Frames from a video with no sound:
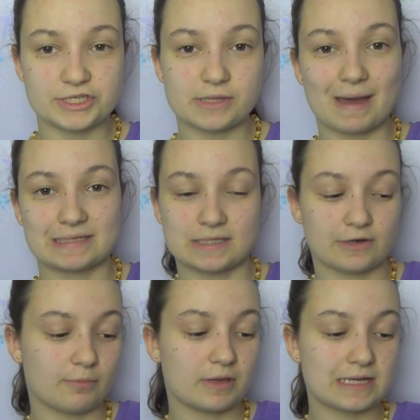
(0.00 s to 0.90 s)
just the panty
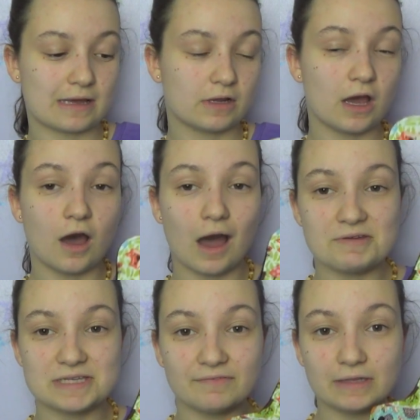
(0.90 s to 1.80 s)
liner I put down. I
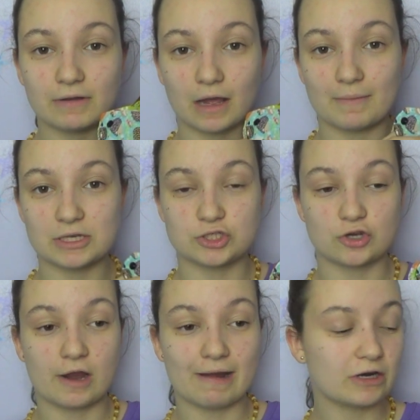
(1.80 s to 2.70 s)
would definitely recommend you
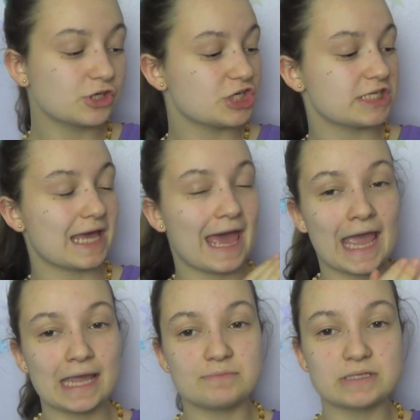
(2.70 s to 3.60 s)
try her out. She's
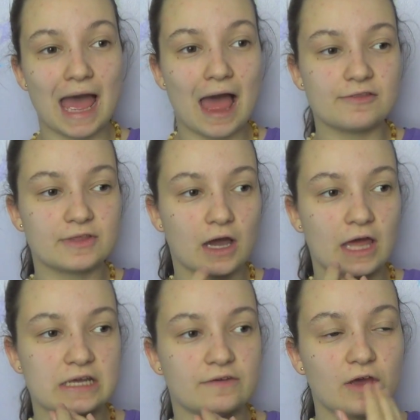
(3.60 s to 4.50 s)
aimed at the
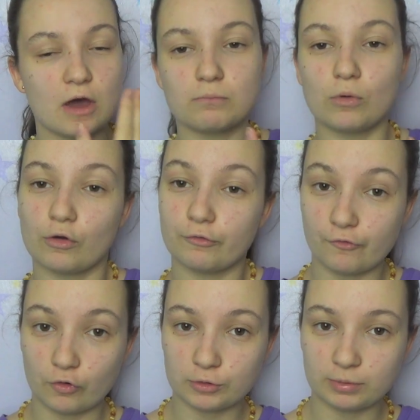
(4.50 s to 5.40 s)
kind of more
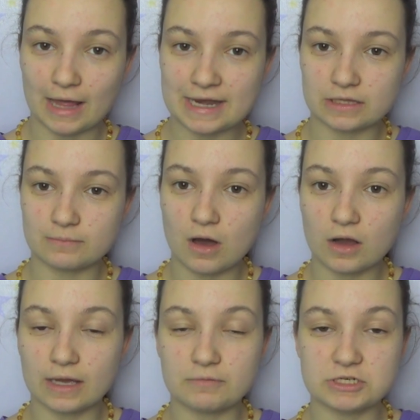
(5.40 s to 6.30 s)
affordable end of the
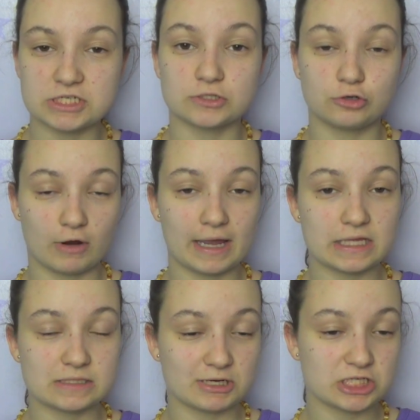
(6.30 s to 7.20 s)
market, which is great,
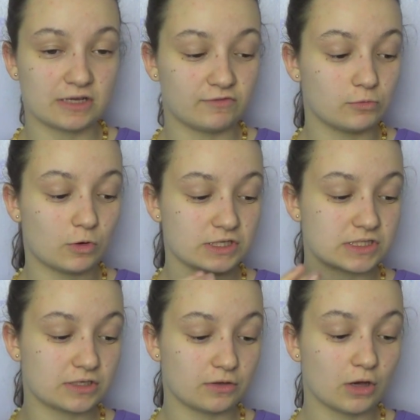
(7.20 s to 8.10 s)
especially if you want
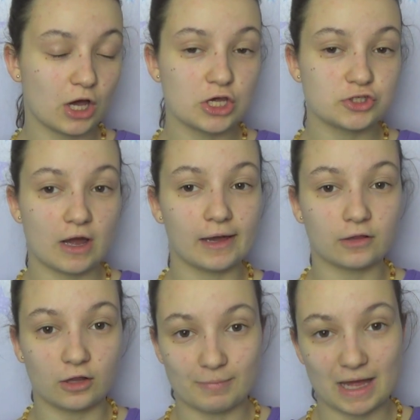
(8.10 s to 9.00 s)
to try out
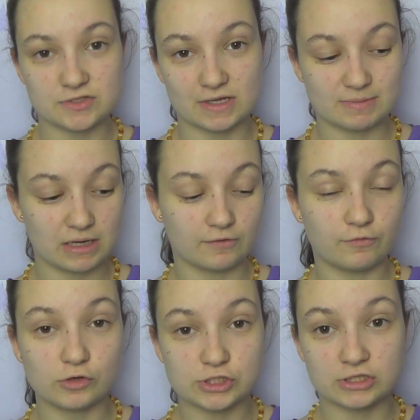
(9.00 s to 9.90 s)
cloth pads without spending a
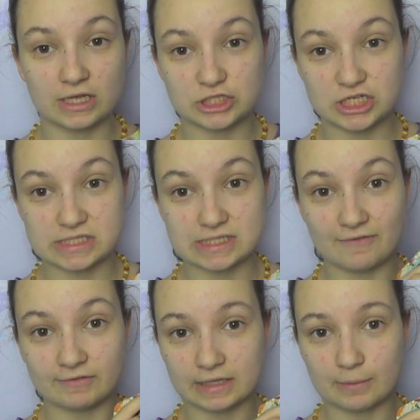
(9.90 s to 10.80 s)
fortune. Then she's
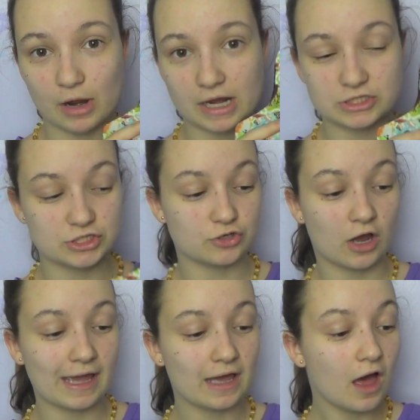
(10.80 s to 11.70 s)
definitely a brand you should
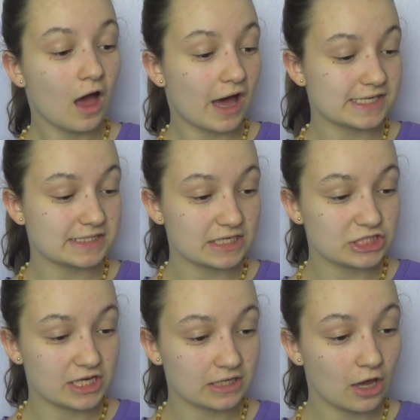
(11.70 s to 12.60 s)
try. Her
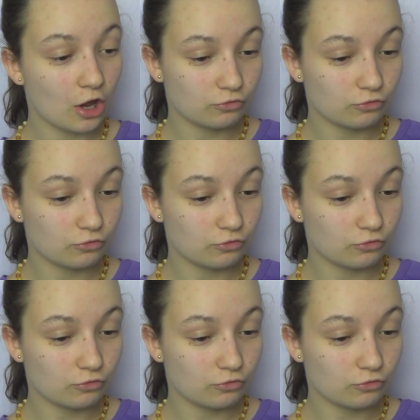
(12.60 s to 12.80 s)
stitching,